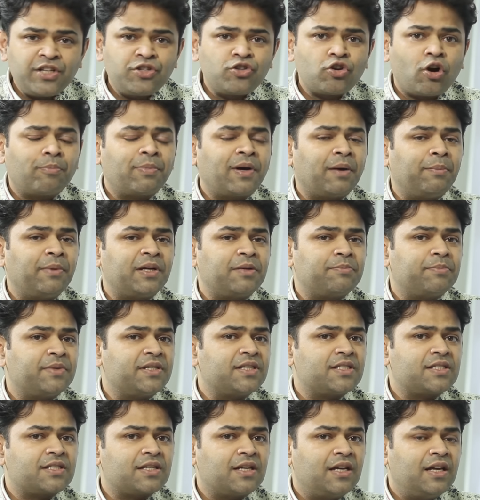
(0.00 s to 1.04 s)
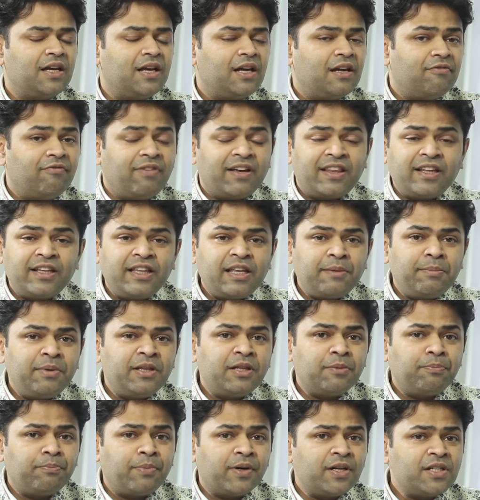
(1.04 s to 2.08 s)
job commitments, whether they be
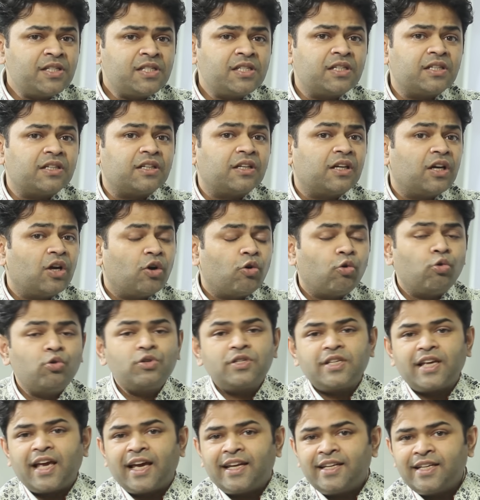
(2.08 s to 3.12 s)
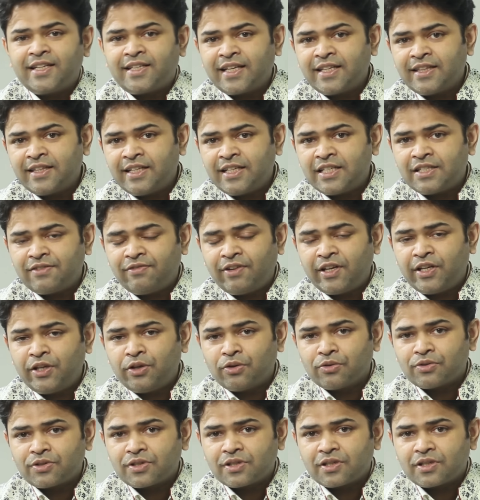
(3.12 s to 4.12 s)
the person who's editing these videos,